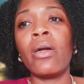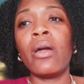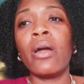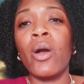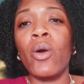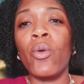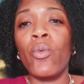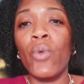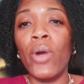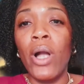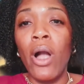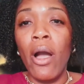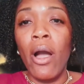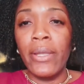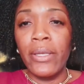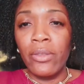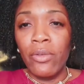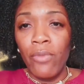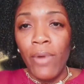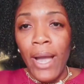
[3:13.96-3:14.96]

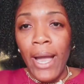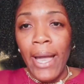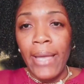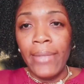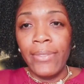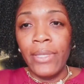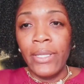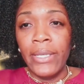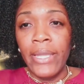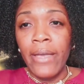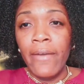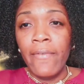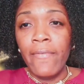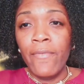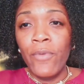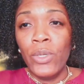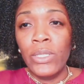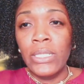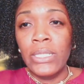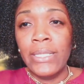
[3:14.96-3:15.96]
Regarding the ride, the net
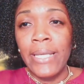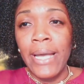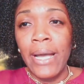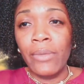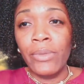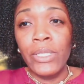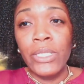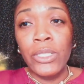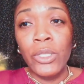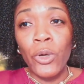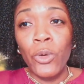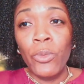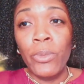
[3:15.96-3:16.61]
force down the slope